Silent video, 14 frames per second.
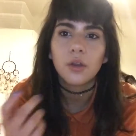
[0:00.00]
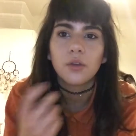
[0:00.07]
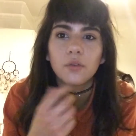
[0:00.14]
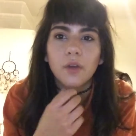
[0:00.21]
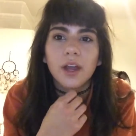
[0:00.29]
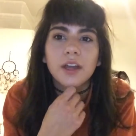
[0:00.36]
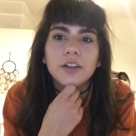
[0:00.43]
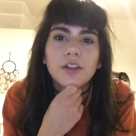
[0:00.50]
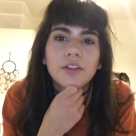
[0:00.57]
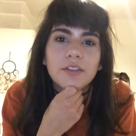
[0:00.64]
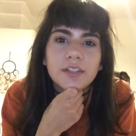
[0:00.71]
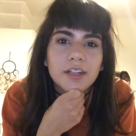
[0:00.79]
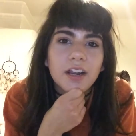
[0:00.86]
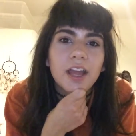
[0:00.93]
Right, I know
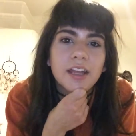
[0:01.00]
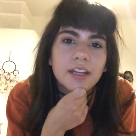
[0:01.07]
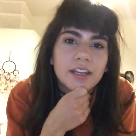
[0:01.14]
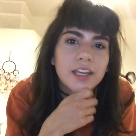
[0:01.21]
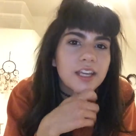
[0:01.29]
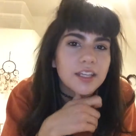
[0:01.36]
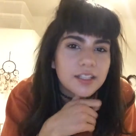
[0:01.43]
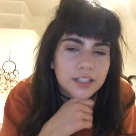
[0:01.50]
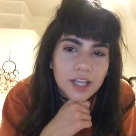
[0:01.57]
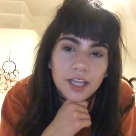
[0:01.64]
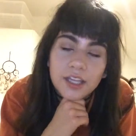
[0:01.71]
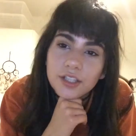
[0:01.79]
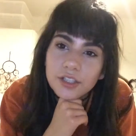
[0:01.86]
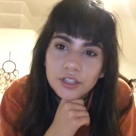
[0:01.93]
this lighting is
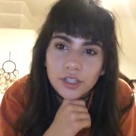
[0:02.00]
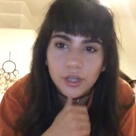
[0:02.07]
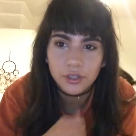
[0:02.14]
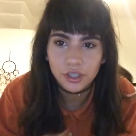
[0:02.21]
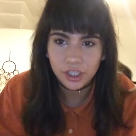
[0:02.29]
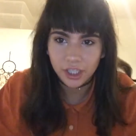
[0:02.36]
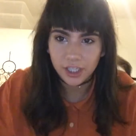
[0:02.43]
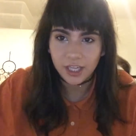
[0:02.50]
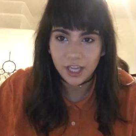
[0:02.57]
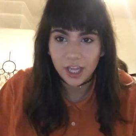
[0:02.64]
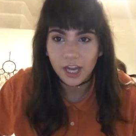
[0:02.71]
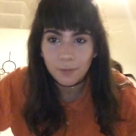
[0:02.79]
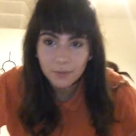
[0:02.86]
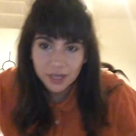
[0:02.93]
like so shitty, and I'm